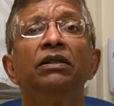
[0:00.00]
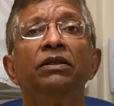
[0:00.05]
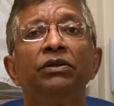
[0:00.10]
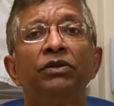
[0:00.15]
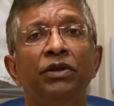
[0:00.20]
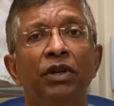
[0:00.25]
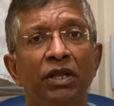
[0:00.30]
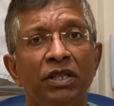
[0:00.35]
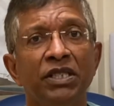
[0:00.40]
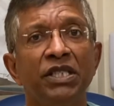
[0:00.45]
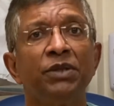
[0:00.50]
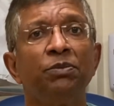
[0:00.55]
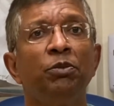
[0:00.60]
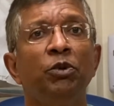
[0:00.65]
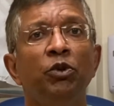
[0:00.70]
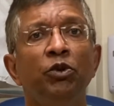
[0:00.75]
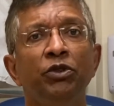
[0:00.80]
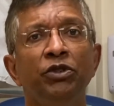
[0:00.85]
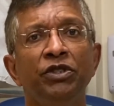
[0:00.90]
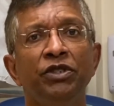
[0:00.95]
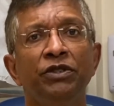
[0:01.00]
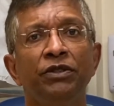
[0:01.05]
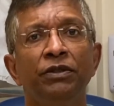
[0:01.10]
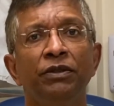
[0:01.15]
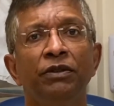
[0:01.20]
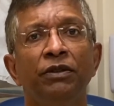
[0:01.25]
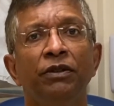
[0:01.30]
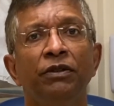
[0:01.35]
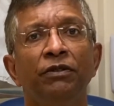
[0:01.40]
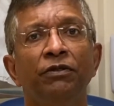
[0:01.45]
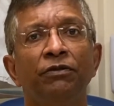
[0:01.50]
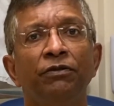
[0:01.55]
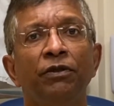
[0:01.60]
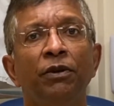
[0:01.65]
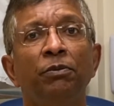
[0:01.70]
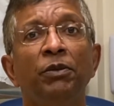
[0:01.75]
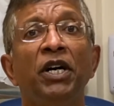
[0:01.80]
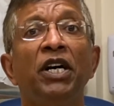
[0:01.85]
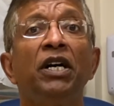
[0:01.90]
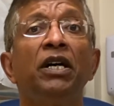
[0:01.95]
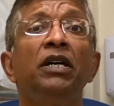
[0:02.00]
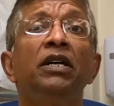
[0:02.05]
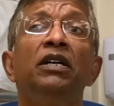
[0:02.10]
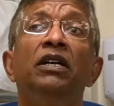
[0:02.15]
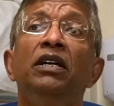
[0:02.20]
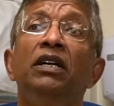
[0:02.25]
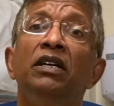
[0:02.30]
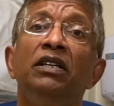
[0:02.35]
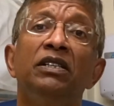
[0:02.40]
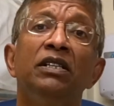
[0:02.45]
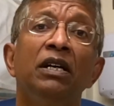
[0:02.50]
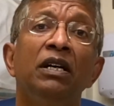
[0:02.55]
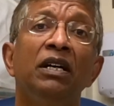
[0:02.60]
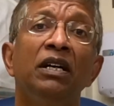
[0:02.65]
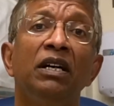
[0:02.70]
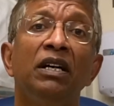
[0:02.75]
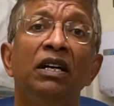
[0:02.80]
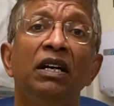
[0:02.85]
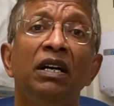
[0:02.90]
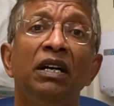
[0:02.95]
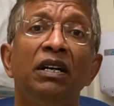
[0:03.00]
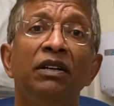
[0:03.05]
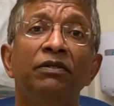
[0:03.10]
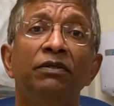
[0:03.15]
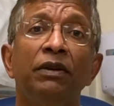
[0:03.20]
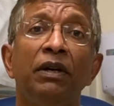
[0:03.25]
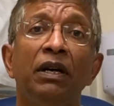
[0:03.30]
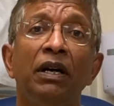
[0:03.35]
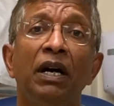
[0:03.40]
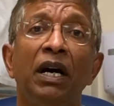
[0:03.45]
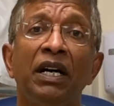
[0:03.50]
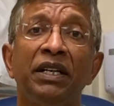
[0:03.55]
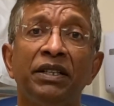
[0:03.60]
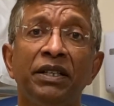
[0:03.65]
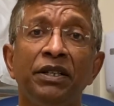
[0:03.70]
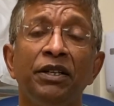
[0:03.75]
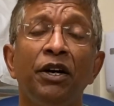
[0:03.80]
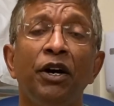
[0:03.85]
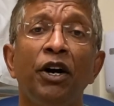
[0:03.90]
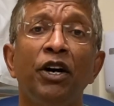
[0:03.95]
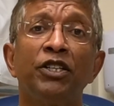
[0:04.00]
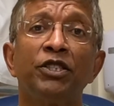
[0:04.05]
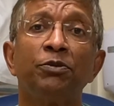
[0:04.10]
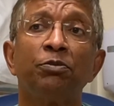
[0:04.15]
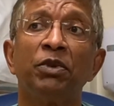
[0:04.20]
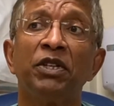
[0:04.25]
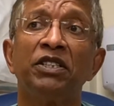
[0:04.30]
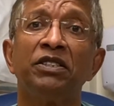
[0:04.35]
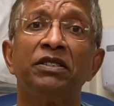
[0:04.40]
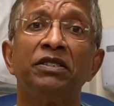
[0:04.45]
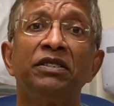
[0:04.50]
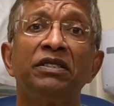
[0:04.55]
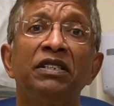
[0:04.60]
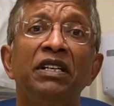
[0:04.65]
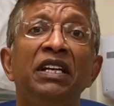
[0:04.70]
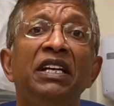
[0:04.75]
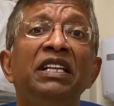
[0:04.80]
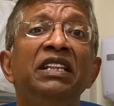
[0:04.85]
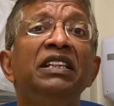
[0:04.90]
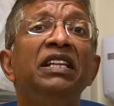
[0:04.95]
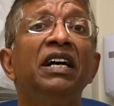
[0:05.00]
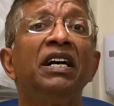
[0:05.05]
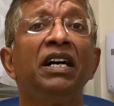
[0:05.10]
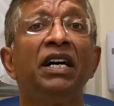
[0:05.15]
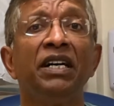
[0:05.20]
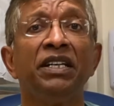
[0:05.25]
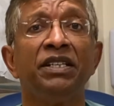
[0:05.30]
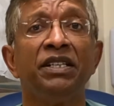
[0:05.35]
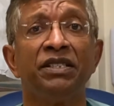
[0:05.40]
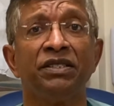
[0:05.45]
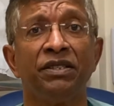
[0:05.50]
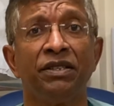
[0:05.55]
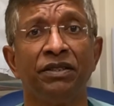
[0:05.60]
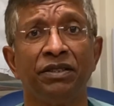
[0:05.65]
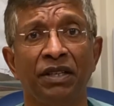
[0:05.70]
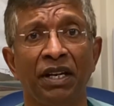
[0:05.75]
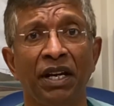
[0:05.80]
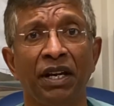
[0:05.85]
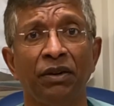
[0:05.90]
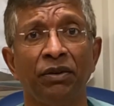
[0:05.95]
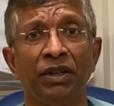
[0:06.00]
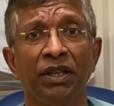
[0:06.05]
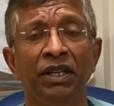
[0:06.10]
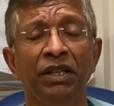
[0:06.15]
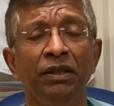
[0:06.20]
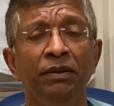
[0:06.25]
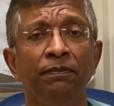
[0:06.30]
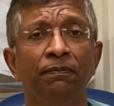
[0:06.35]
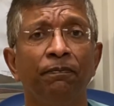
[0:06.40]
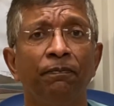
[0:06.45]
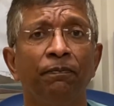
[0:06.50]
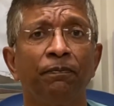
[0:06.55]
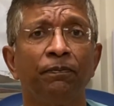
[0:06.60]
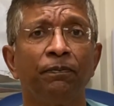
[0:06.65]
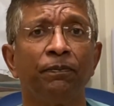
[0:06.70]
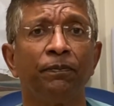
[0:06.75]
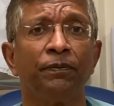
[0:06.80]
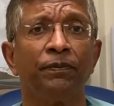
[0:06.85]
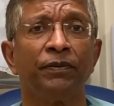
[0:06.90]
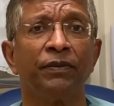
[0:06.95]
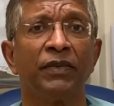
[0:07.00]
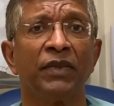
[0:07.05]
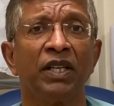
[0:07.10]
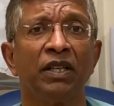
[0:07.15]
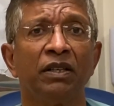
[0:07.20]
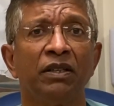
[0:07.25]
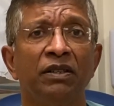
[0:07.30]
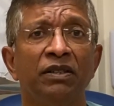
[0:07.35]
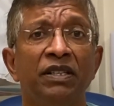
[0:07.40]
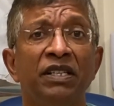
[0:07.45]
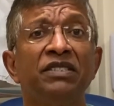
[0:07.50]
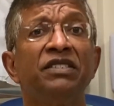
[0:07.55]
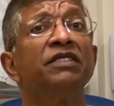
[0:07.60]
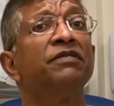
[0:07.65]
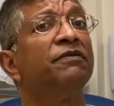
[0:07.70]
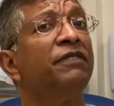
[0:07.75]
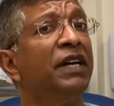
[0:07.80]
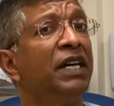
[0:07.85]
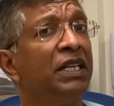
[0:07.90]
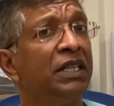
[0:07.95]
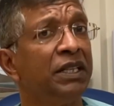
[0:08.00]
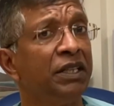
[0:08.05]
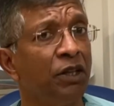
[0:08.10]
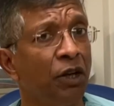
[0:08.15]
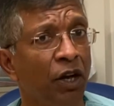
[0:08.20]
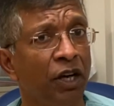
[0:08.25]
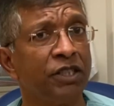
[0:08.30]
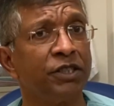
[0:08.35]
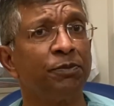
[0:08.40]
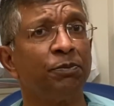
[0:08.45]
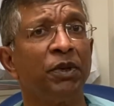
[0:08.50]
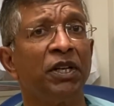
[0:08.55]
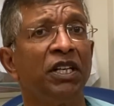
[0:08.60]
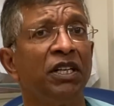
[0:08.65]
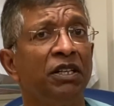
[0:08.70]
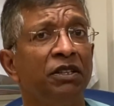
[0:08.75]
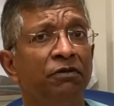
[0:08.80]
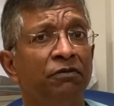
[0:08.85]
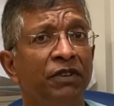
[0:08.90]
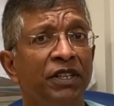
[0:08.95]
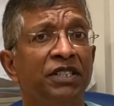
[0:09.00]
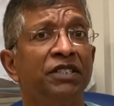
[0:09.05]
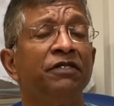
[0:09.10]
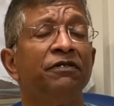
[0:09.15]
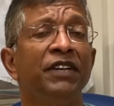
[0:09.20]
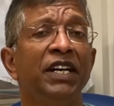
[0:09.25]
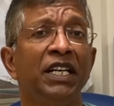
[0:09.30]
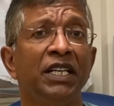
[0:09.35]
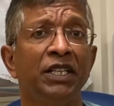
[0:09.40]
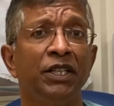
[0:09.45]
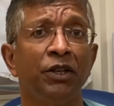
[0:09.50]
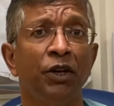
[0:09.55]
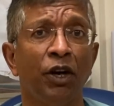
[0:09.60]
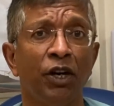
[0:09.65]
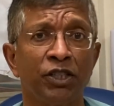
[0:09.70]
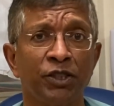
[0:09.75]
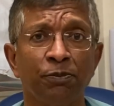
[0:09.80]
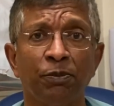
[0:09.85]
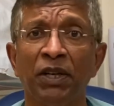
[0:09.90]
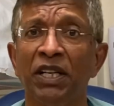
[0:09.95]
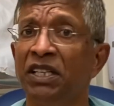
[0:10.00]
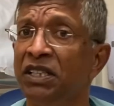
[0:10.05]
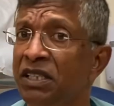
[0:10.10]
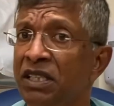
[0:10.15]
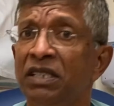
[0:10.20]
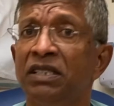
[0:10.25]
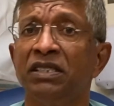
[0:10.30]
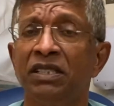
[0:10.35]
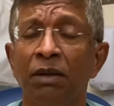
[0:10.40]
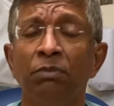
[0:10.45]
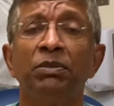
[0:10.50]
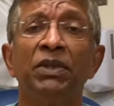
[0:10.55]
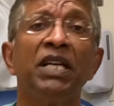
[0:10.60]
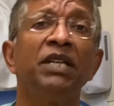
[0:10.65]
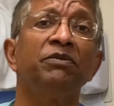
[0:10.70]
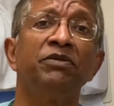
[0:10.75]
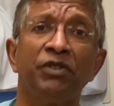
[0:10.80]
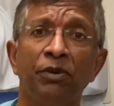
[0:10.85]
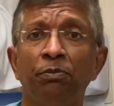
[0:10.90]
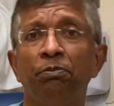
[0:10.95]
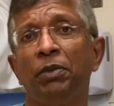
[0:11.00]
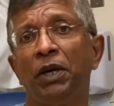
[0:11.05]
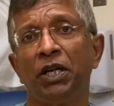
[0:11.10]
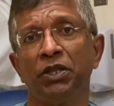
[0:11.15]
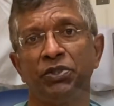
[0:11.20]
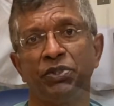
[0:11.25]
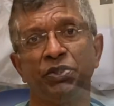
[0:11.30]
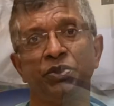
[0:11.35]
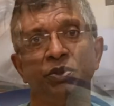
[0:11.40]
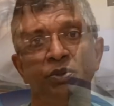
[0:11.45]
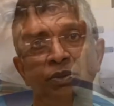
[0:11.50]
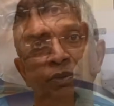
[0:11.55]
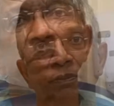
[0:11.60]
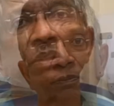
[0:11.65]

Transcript: transports from our other hospitals in the high desert area, Desert Valley Hospital and Victor Valley Hospital, and sometimes from Barstow.